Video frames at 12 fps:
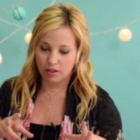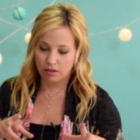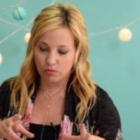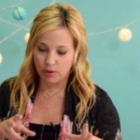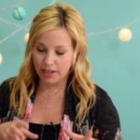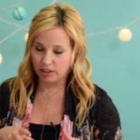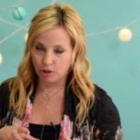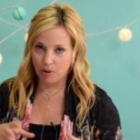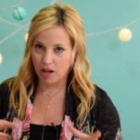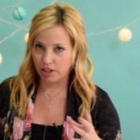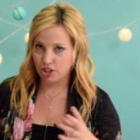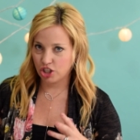regular
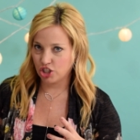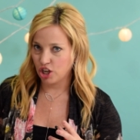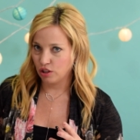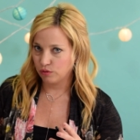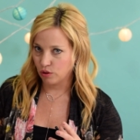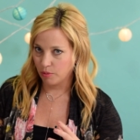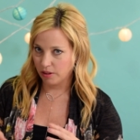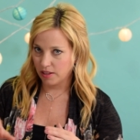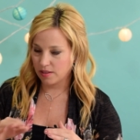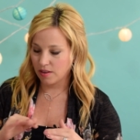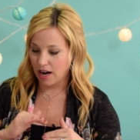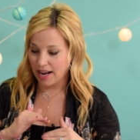polish to gel formula
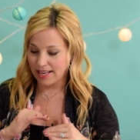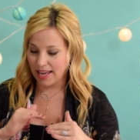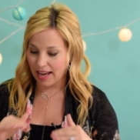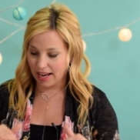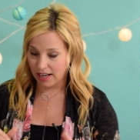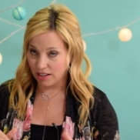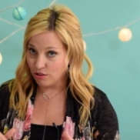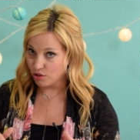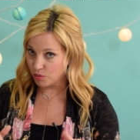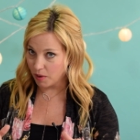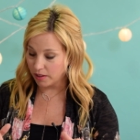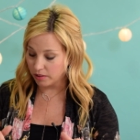so that I can
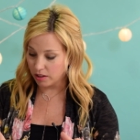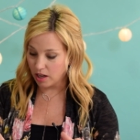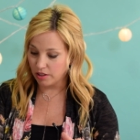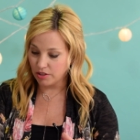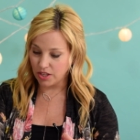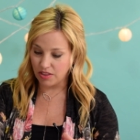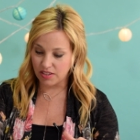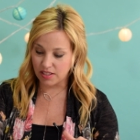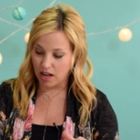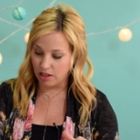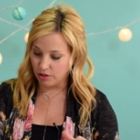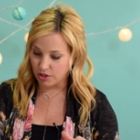use regular colors. This
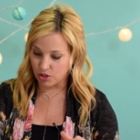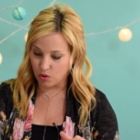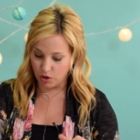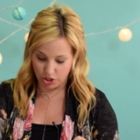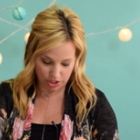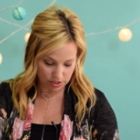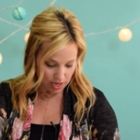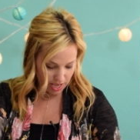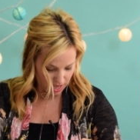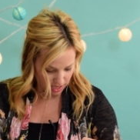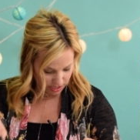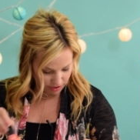color is gorgeous.
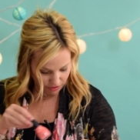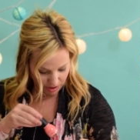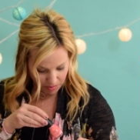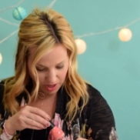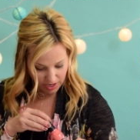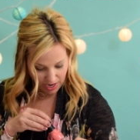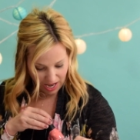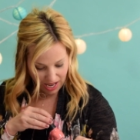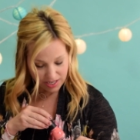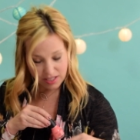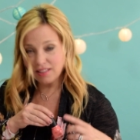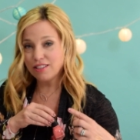And if I might
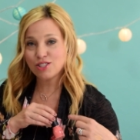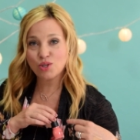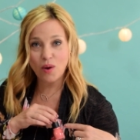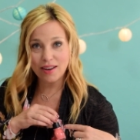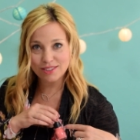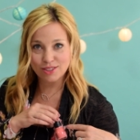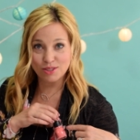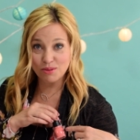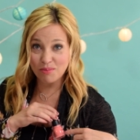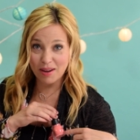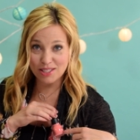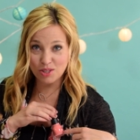add, it looks quite good
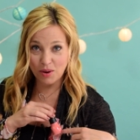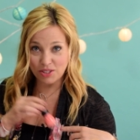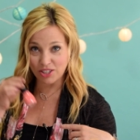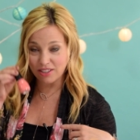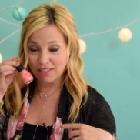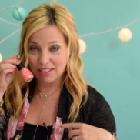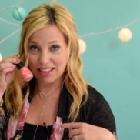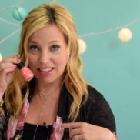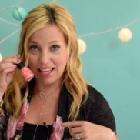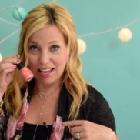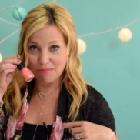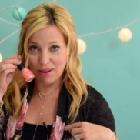with my sweater
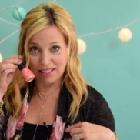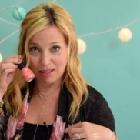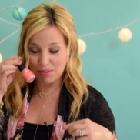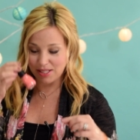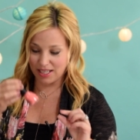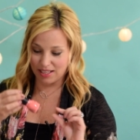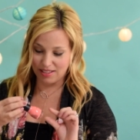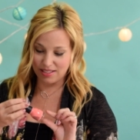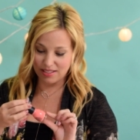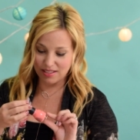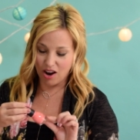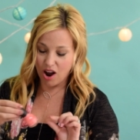and my lipstick. This
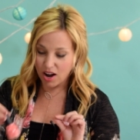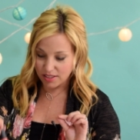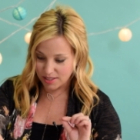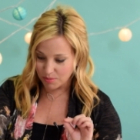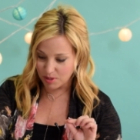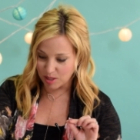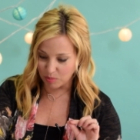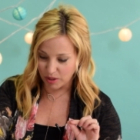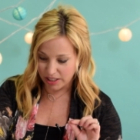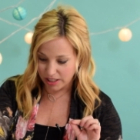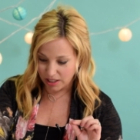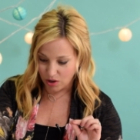is an awesome
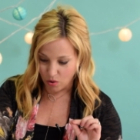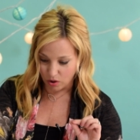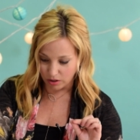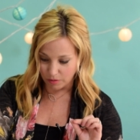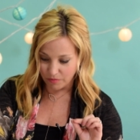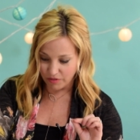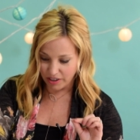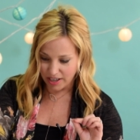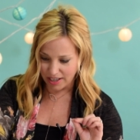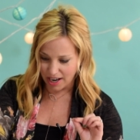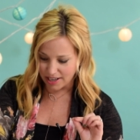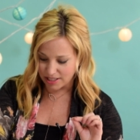springy coral. Very
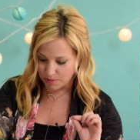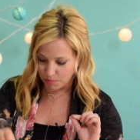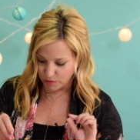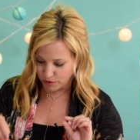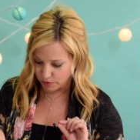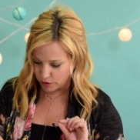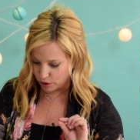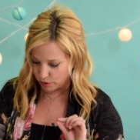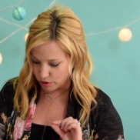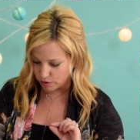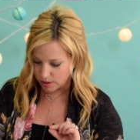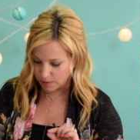nice, perfect for a
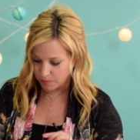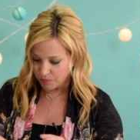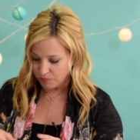cruise.